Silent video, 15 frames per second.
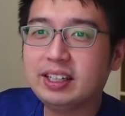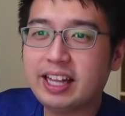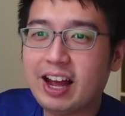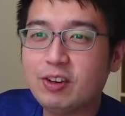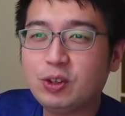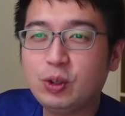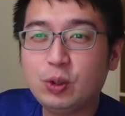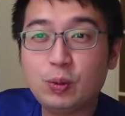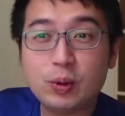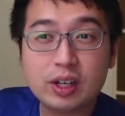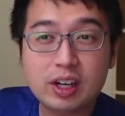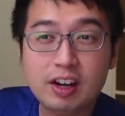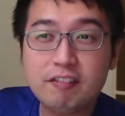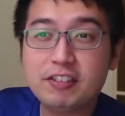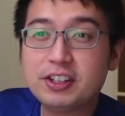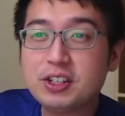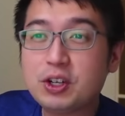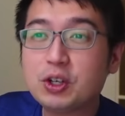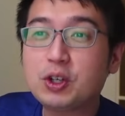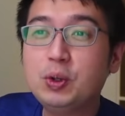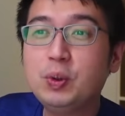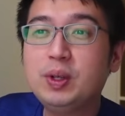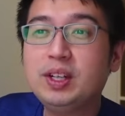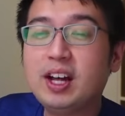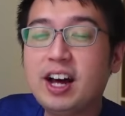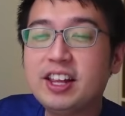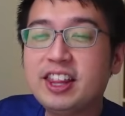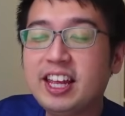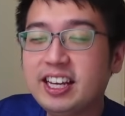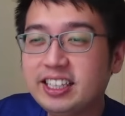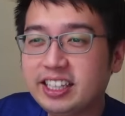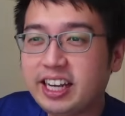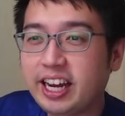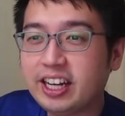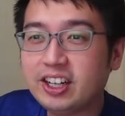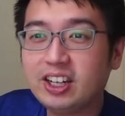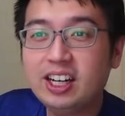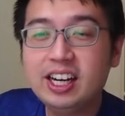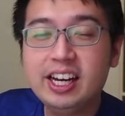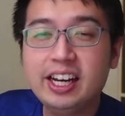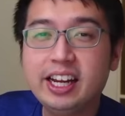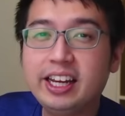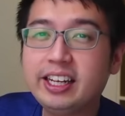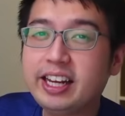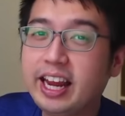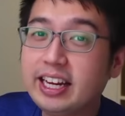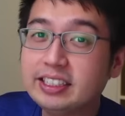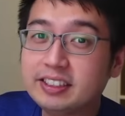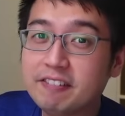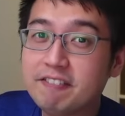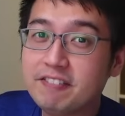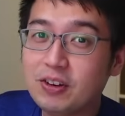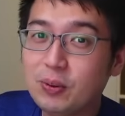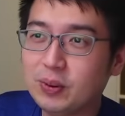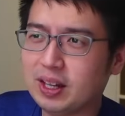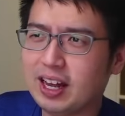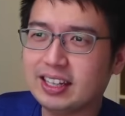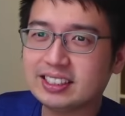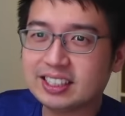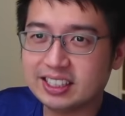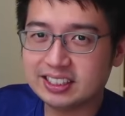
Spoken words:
allow you to recover your Google Authenticator in case of phone loss,